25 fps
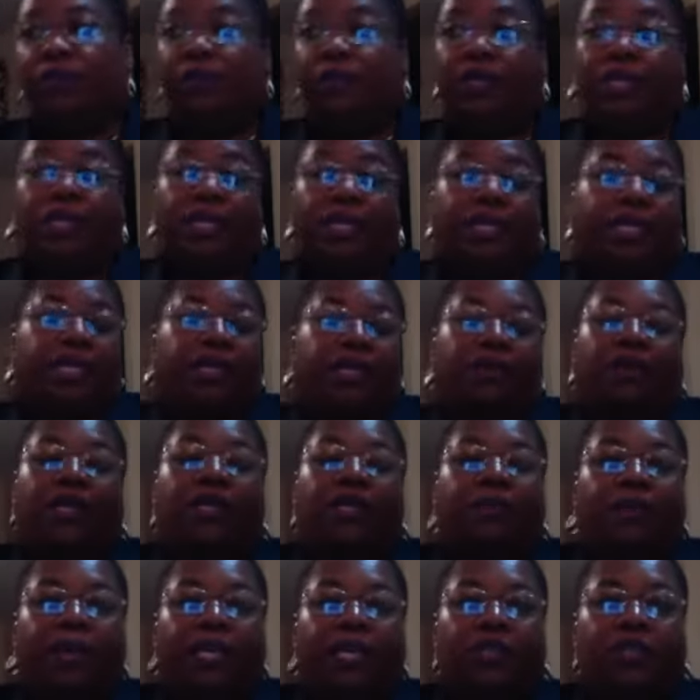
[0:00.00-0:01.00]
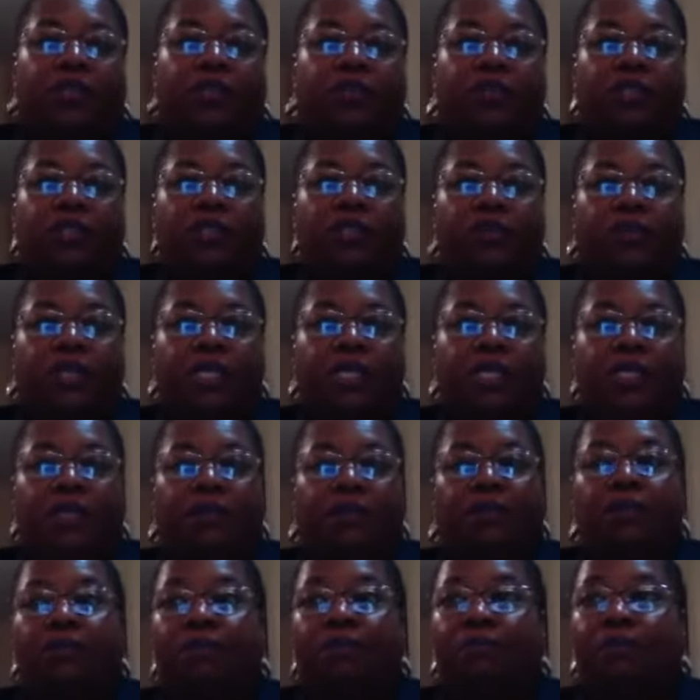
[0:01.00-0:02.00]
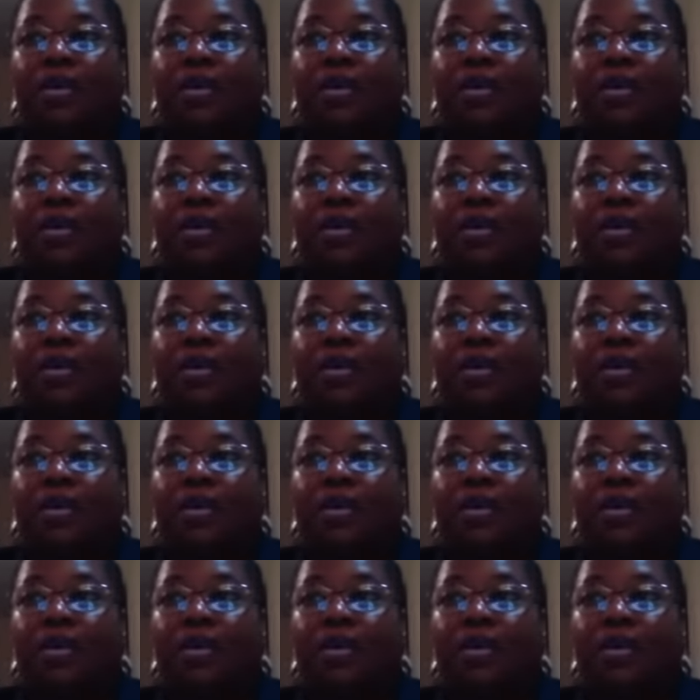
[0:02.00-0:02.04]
It all depends on what you want to do.